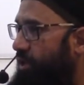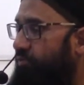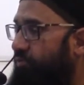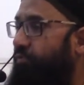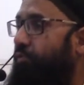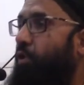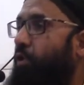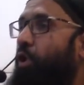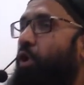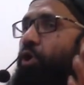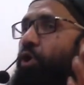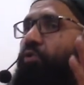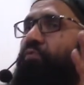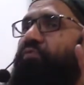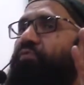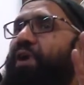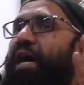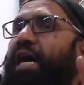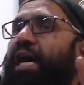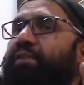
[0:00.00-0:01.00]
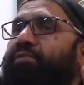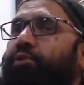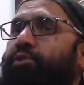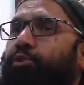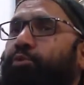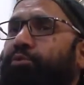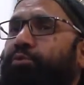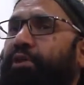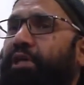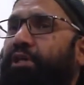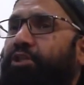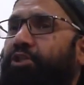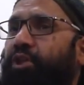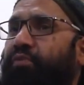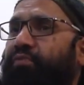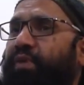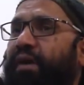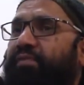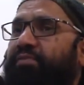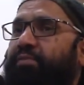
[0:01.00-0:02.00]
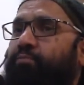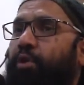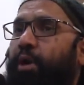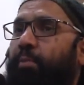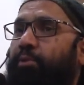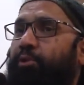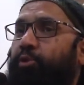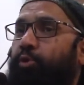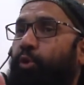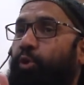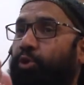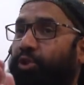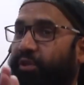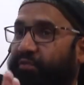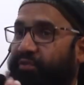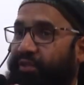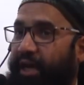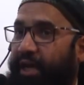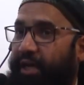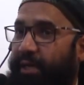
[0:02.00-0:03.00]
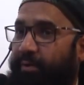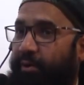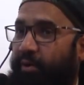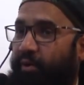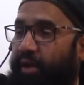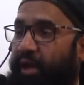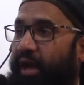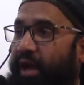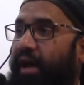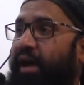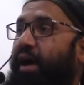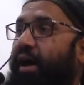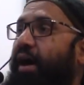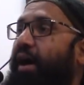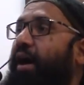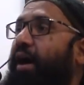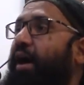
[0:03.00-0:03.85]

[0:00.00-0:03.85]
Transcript: Four or five students of Hafiz Muhammad Gondalwi rahimahullah,